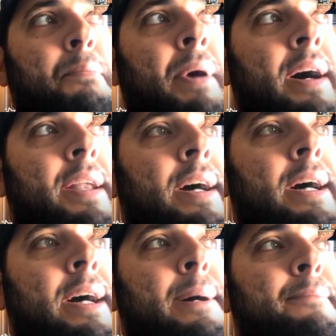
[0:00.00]
but
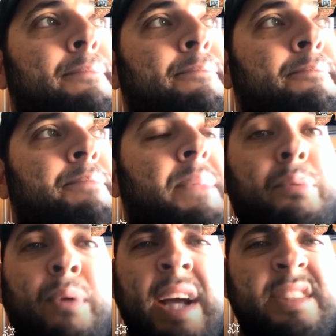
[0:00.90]
the
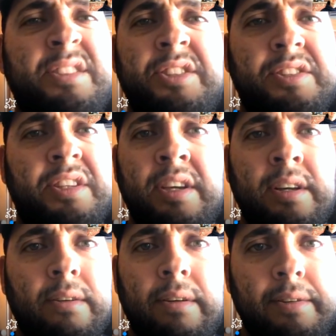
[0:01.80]
price is just
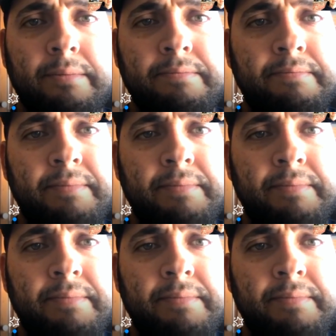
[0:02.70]
killer on them.